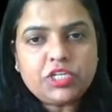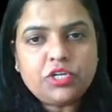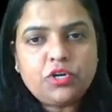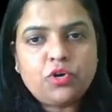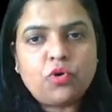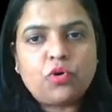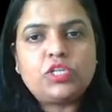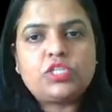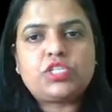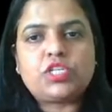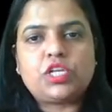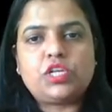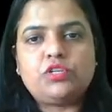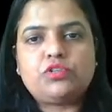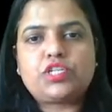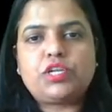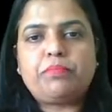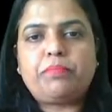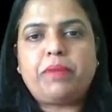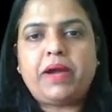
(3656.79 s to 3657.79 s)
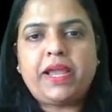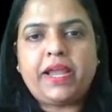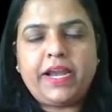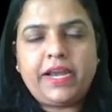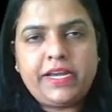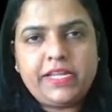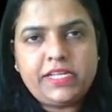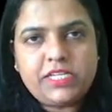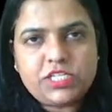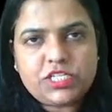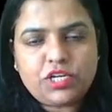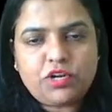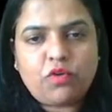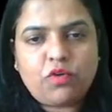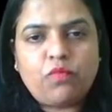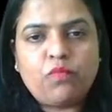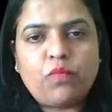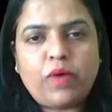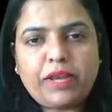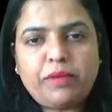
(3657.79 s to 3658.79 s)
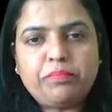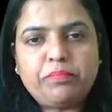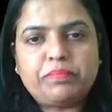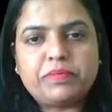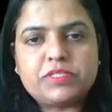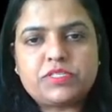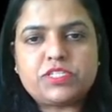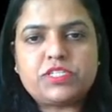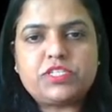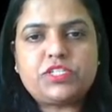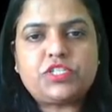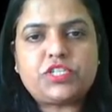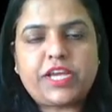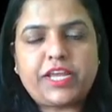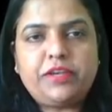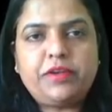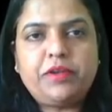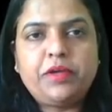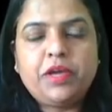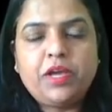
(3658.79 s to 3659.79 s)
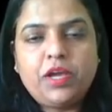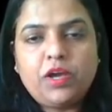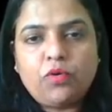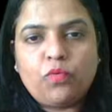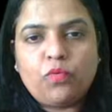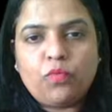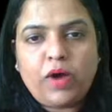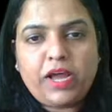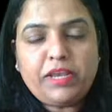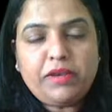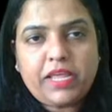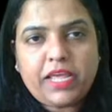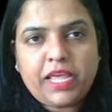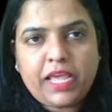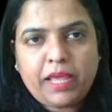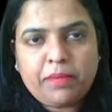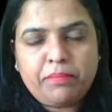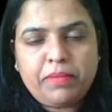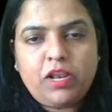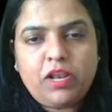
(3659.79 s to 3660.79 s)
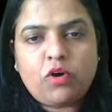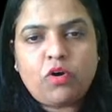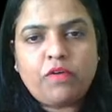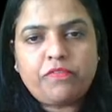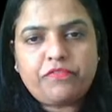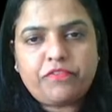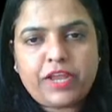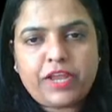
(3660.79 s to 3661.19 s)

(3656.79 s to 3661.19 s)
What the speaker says: gold solution by addition of 1 ml of